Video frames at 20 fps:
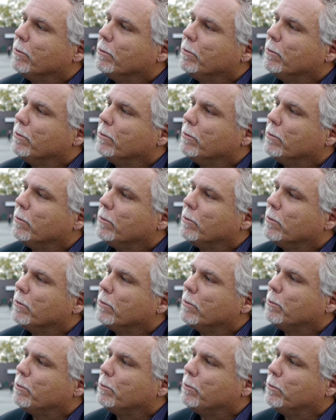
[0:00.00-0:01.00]

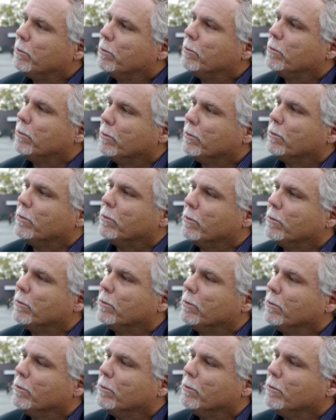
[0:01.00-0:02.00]

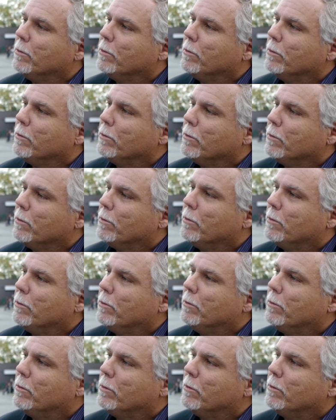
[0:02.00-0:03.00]

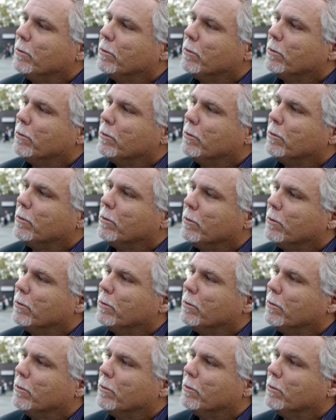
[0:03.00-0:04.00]

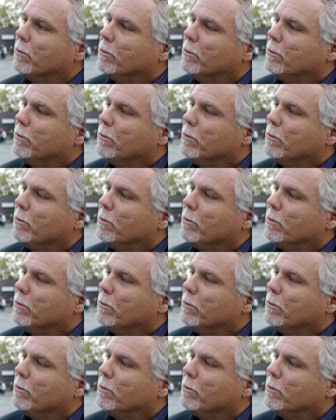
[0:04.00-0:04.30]
[no speech]